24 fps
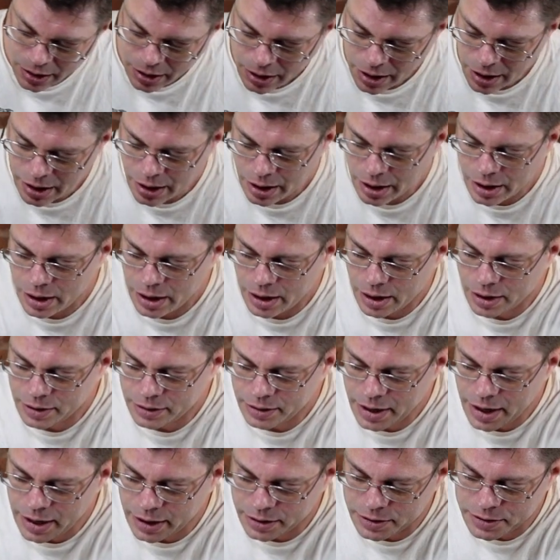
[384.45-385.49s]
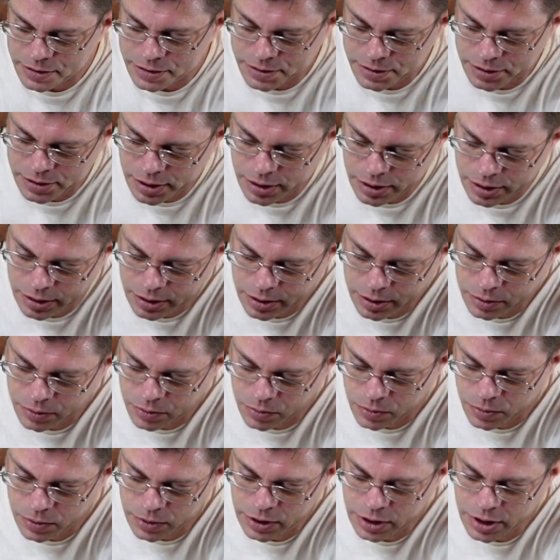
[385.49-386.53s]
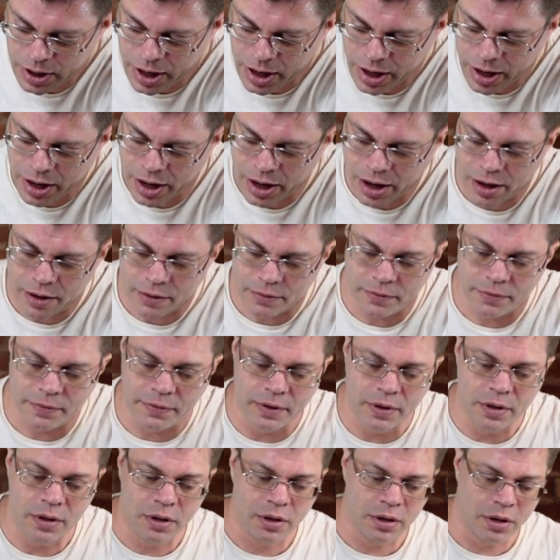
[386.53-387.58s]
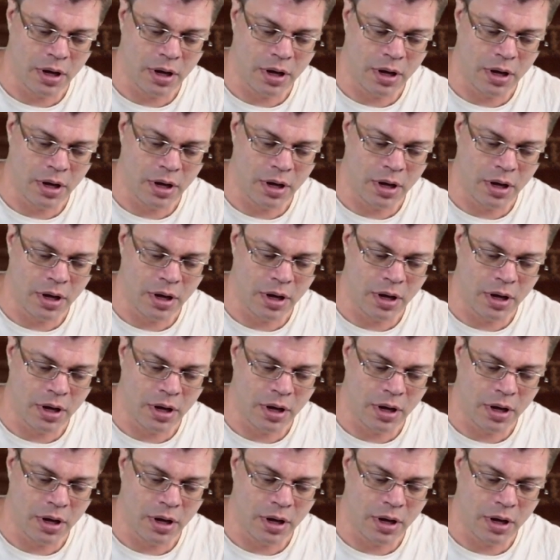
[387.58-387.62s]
Next, we have,